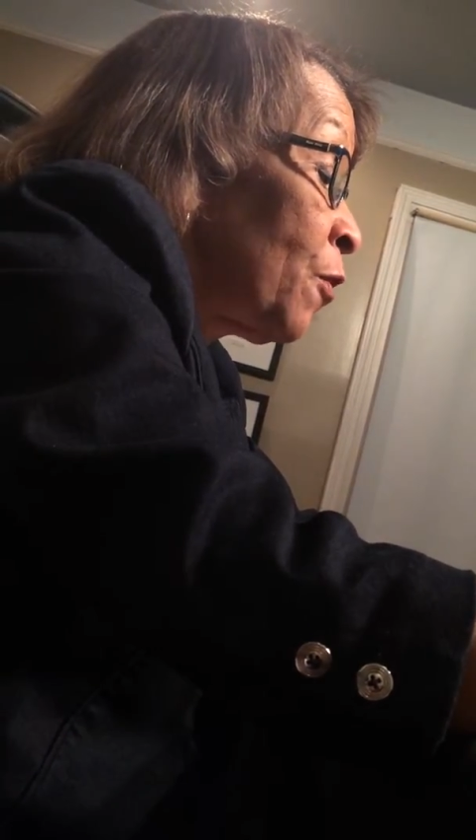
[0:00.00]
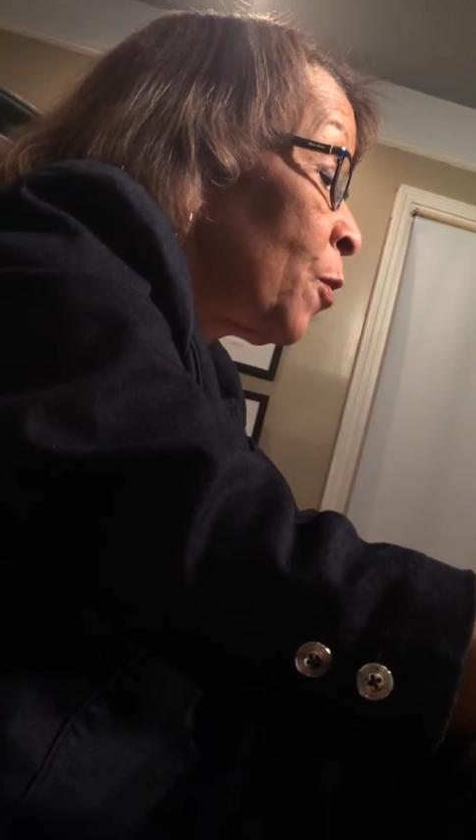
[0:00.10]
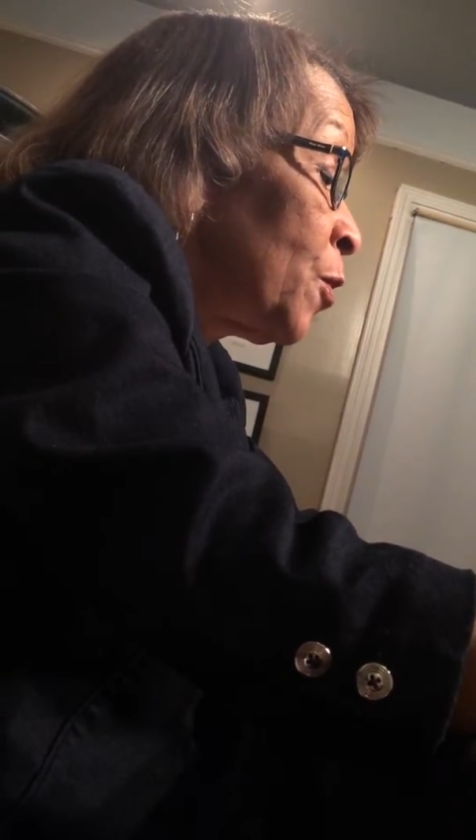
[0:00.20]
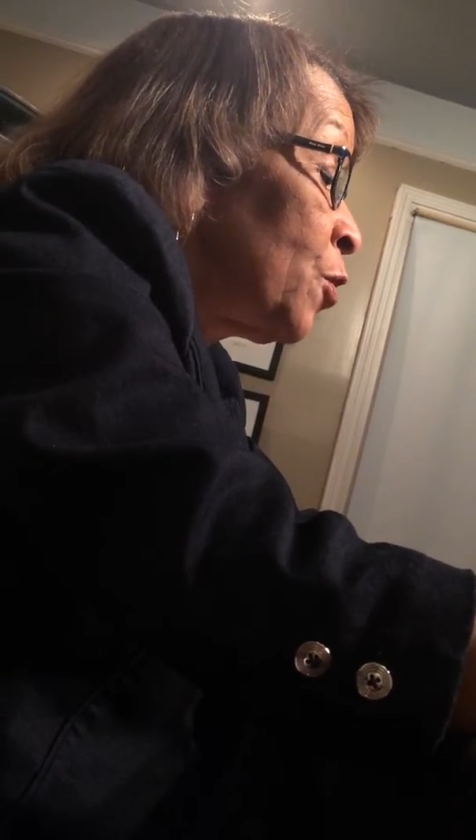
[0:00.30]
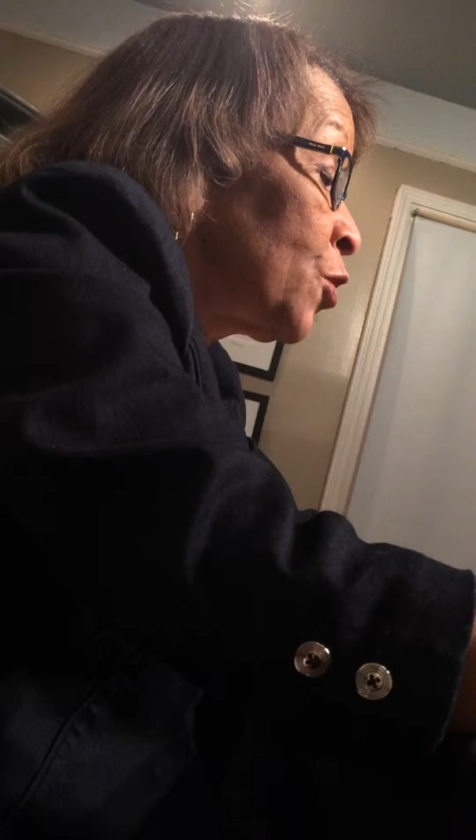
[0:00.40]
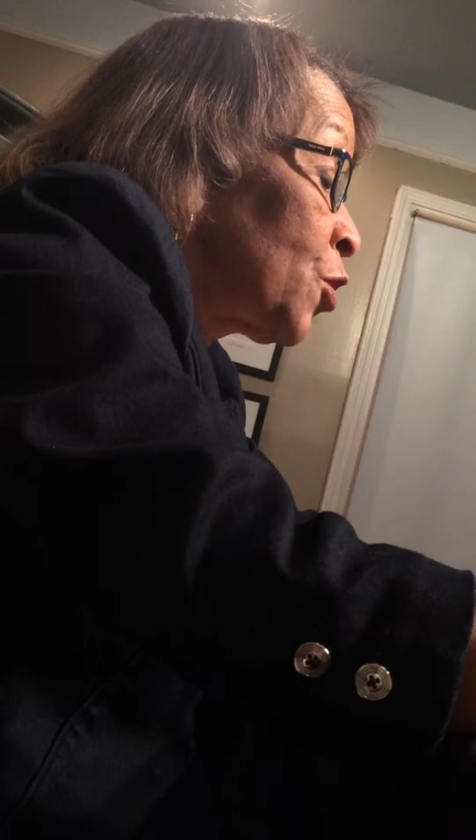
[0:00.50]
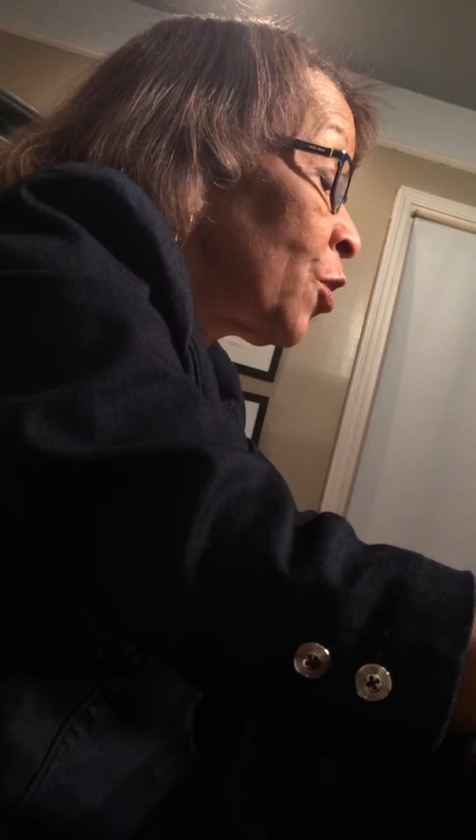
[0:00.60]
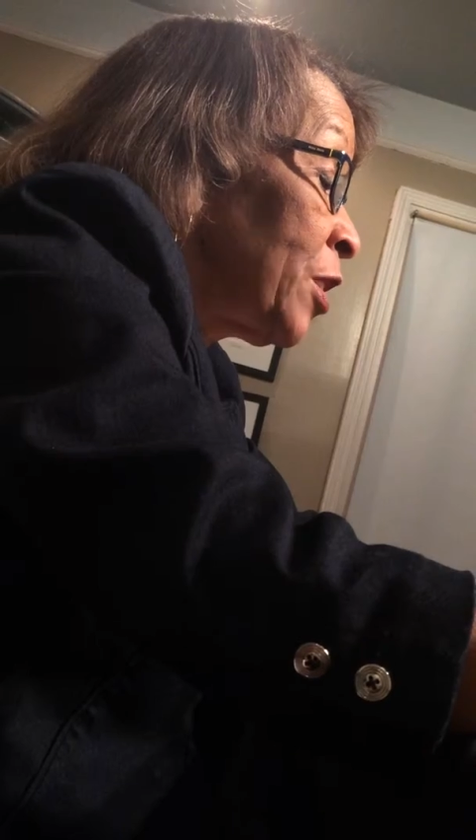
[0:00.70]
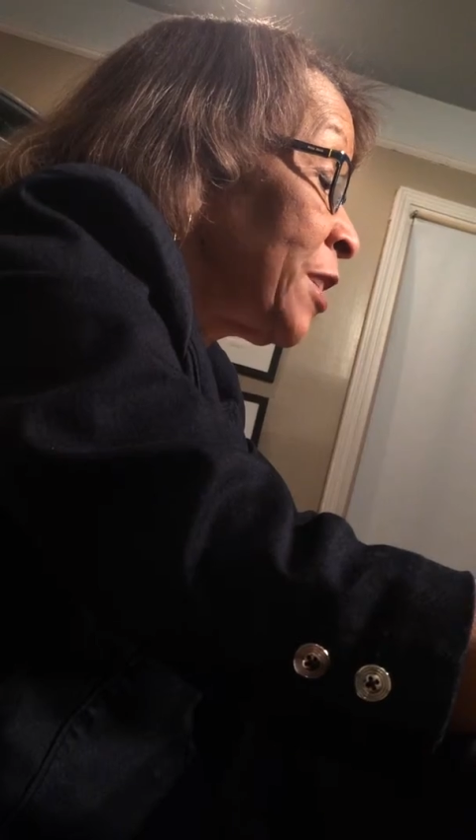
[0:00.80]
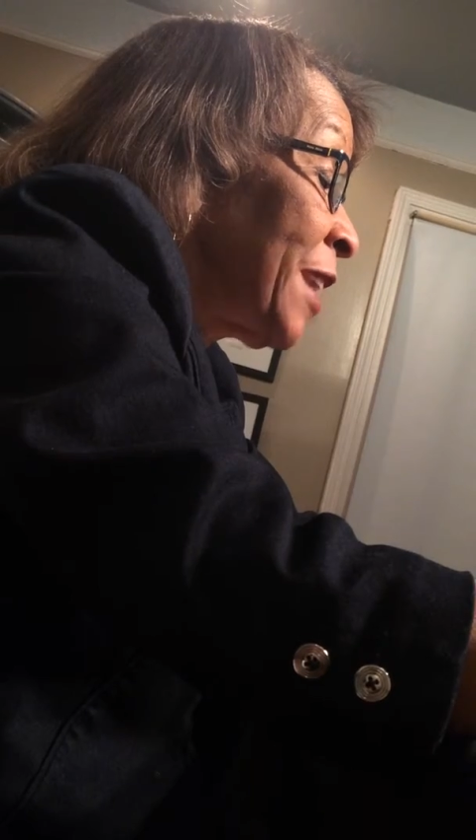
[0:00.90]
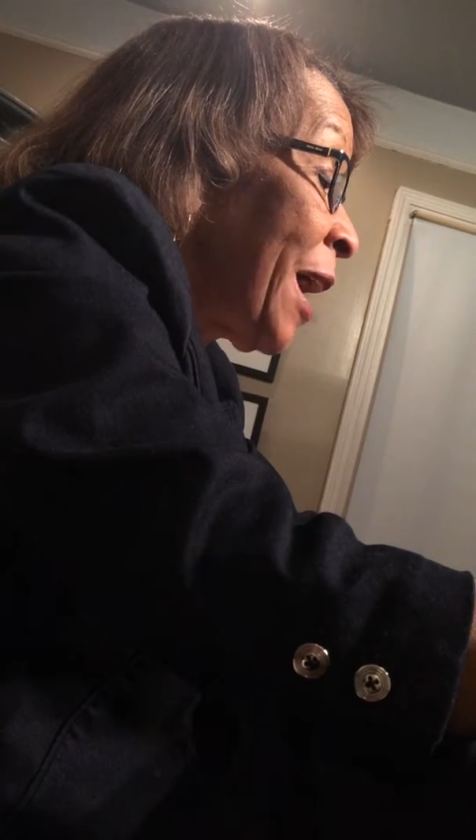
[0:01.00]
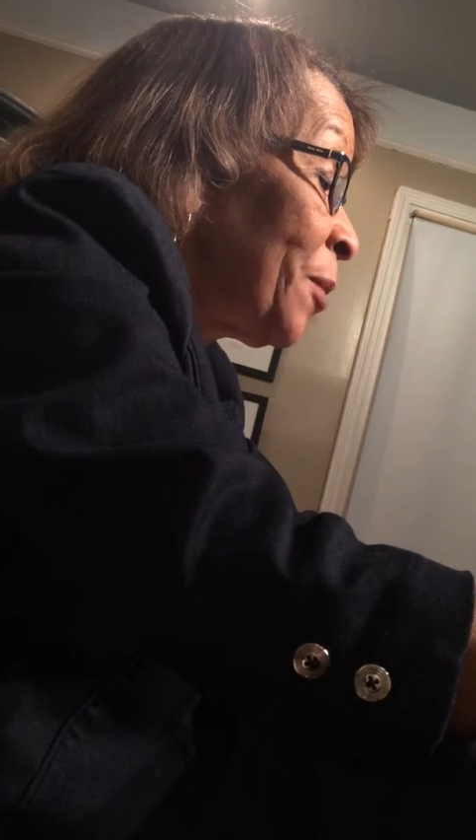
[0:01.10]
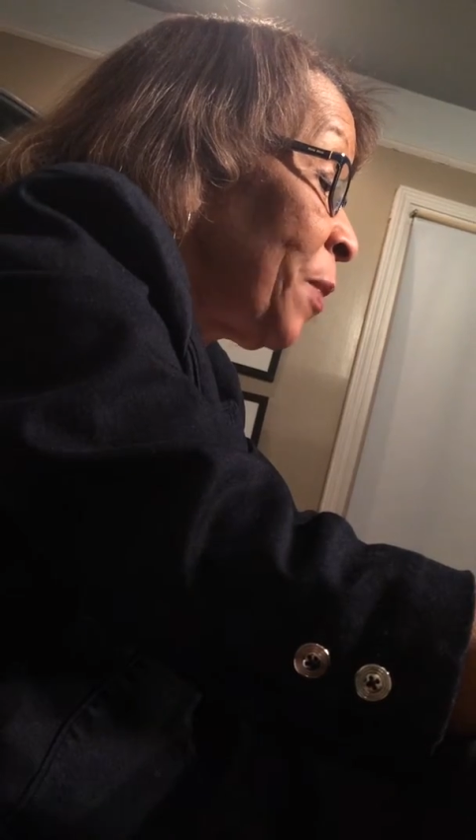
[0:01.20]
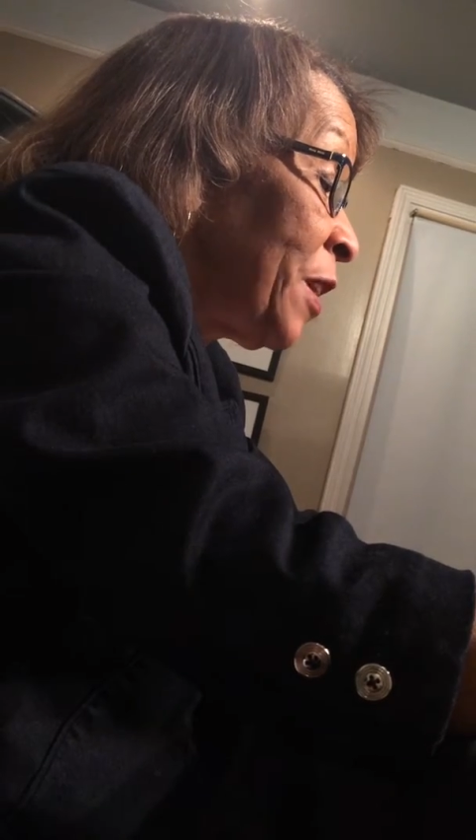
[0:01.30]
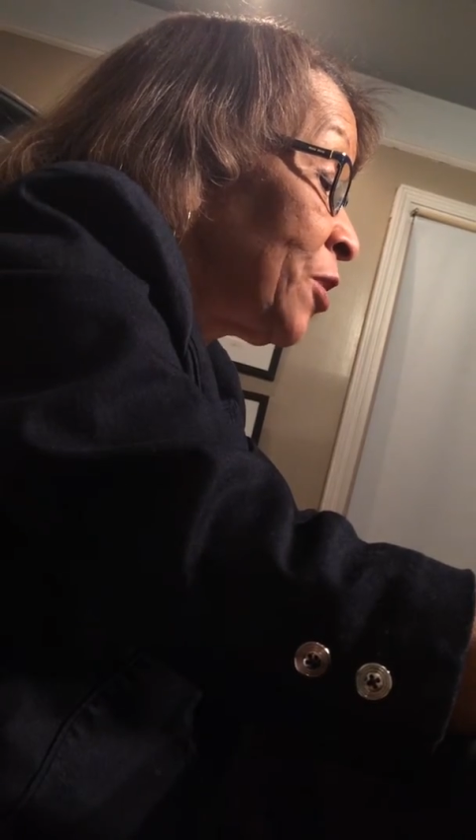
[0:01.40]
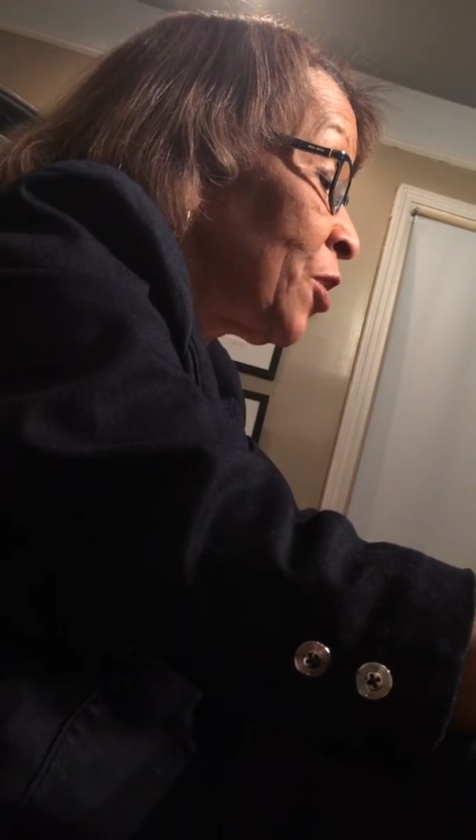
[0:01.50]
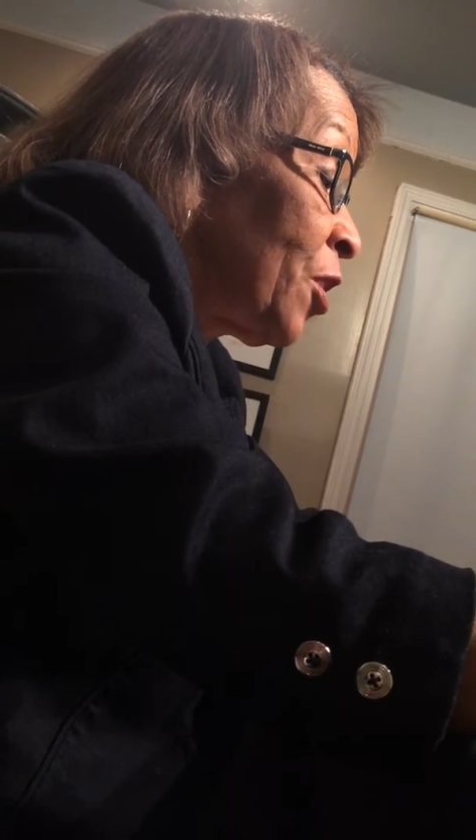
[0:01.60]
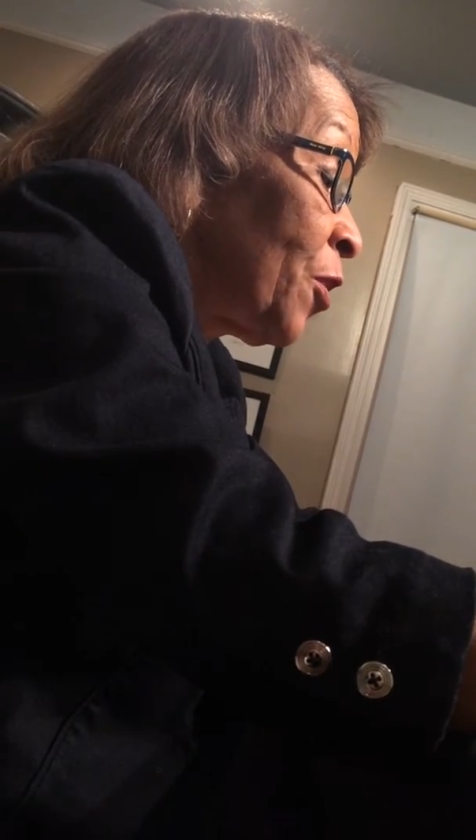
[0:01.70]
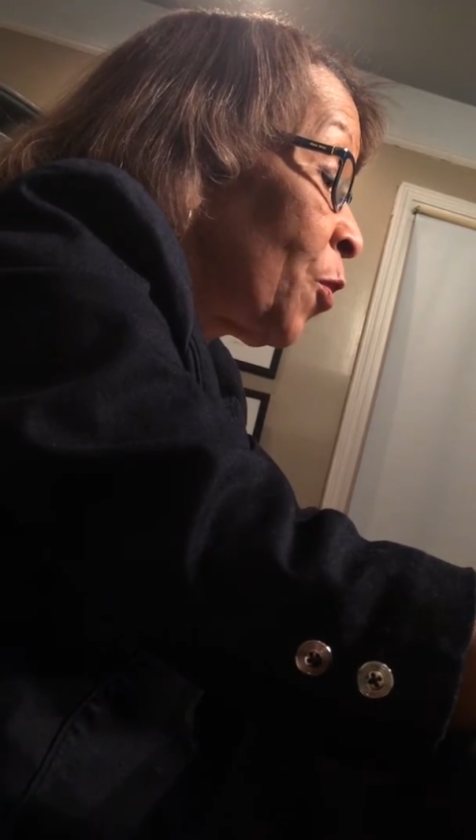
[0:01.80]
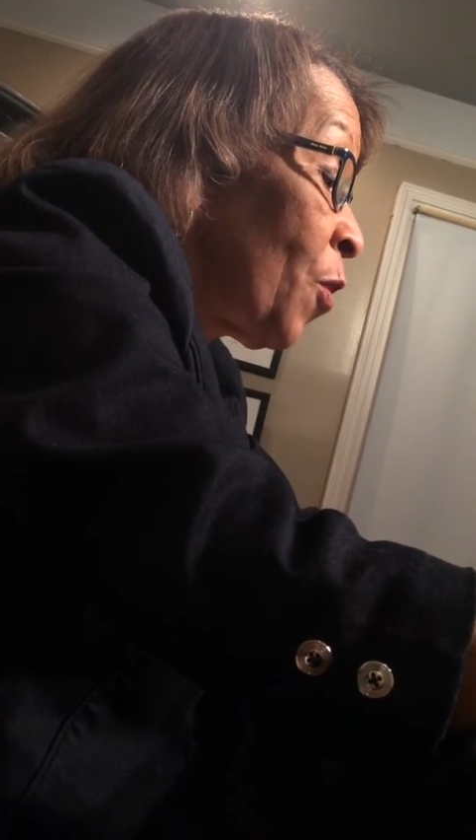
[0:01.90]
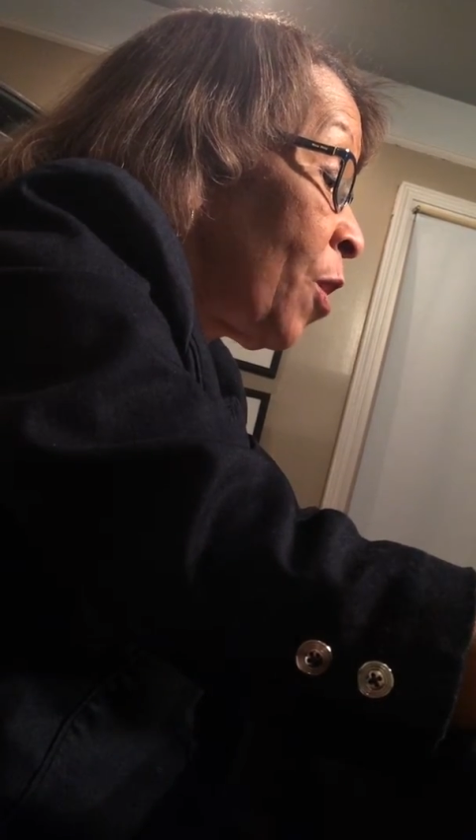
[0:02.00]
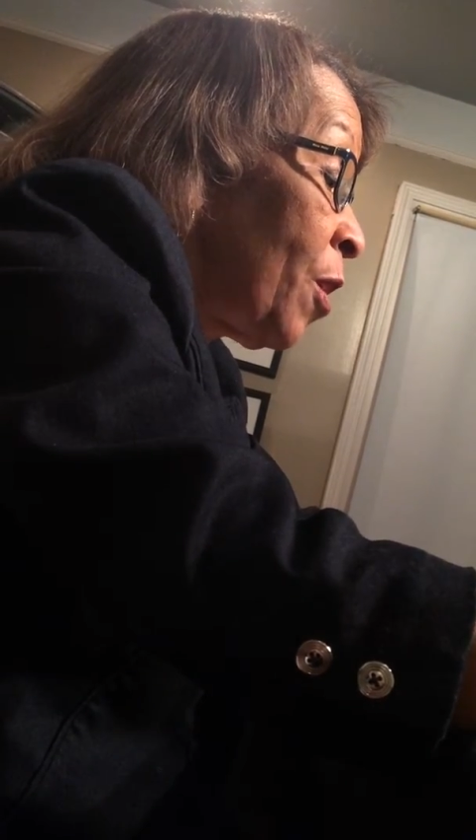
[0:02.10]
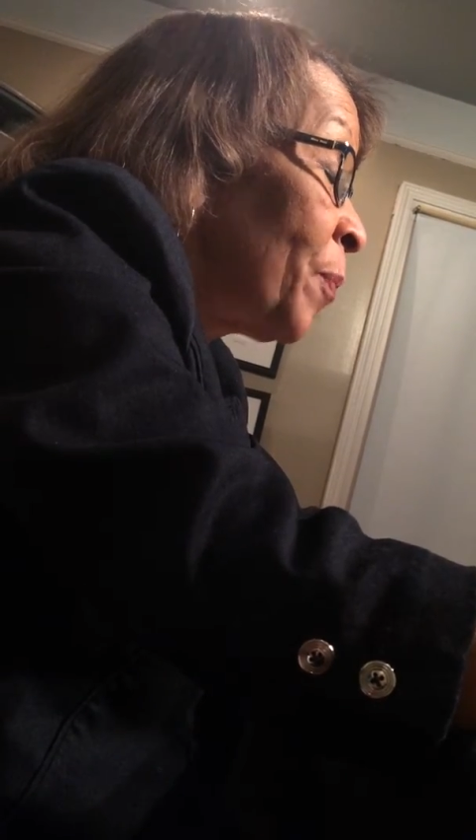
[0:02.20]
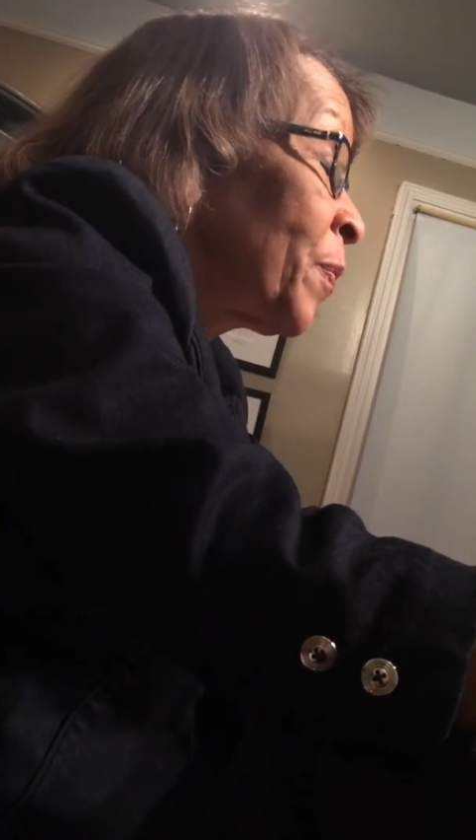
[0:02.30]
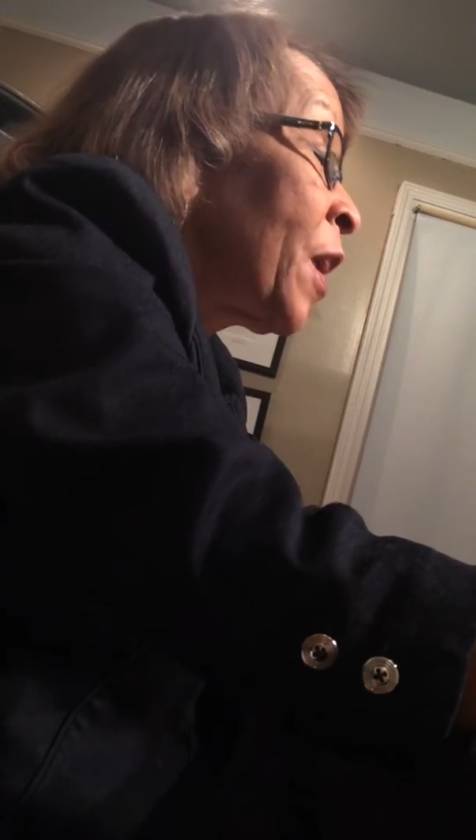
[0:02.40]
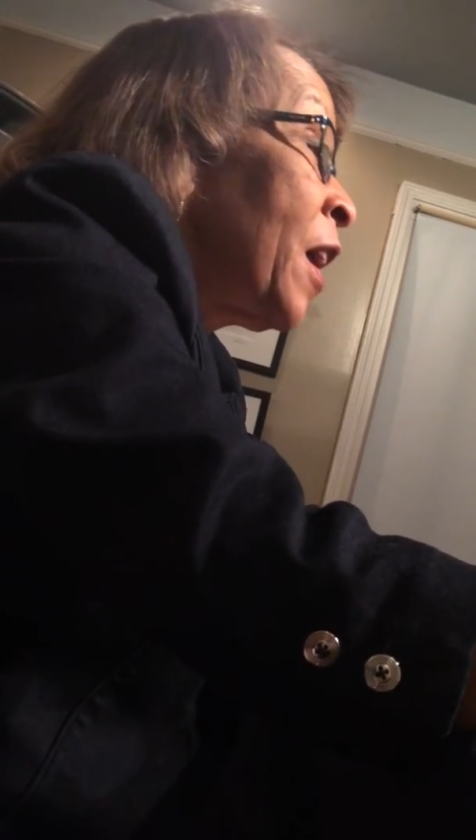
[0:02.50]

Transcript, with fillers: from news stories not pasted on the wall.